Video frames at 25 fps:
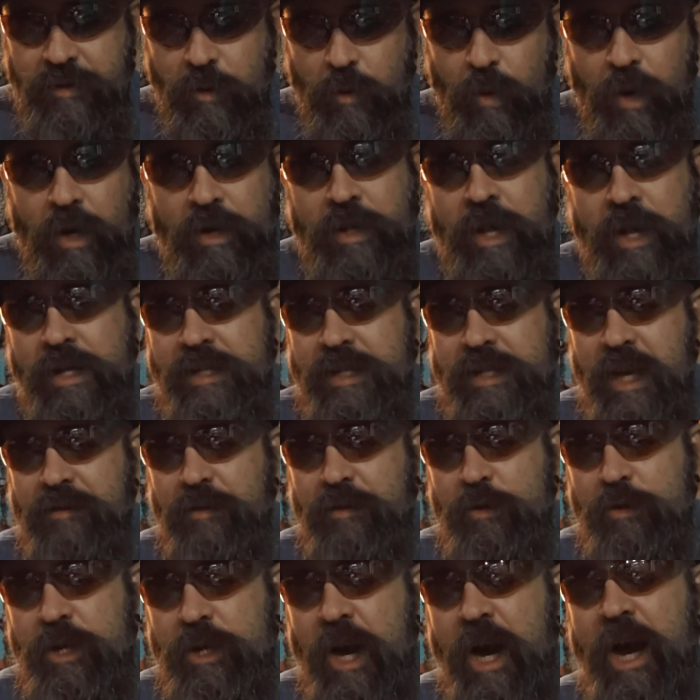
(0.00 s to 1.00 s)
you, well, not save
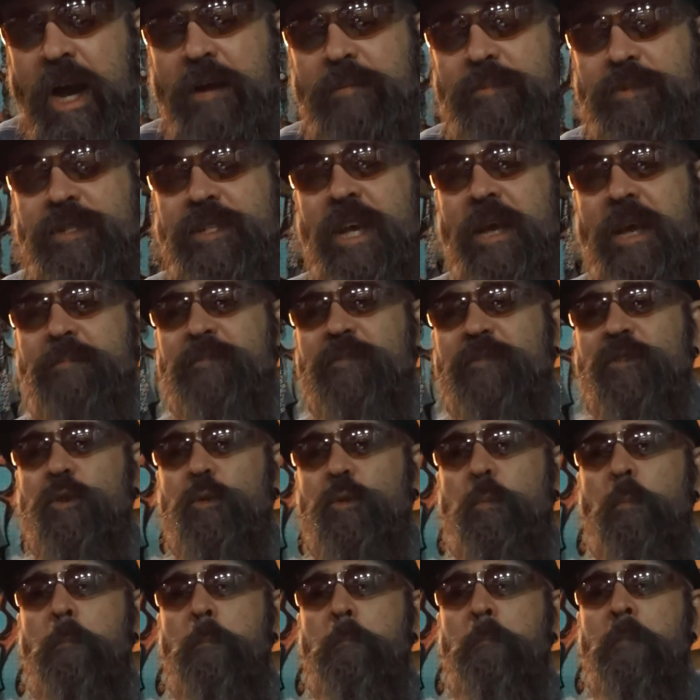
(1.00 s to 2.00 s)
you time, save you
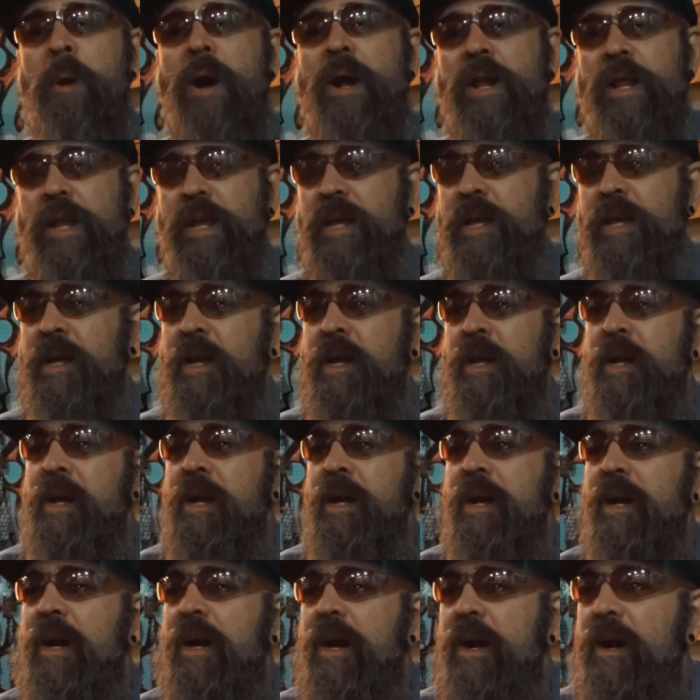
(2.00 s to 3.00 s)
money
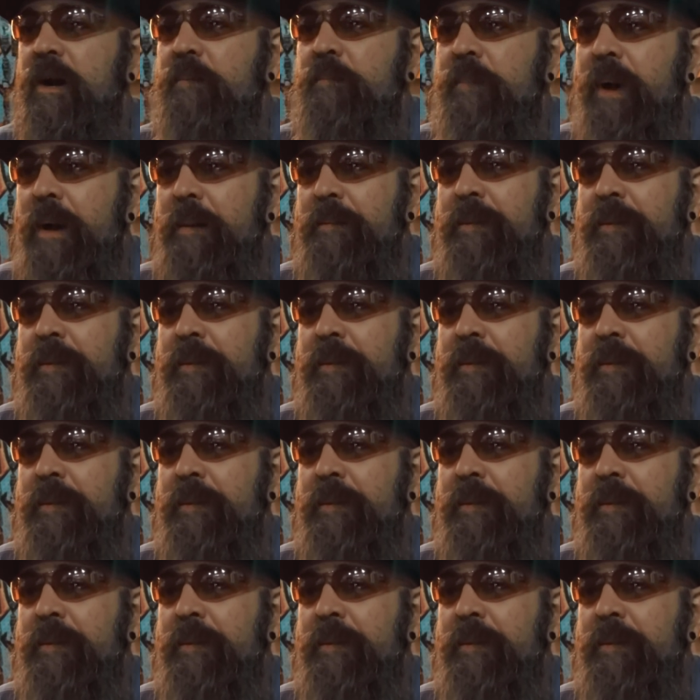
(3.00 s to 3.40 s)
by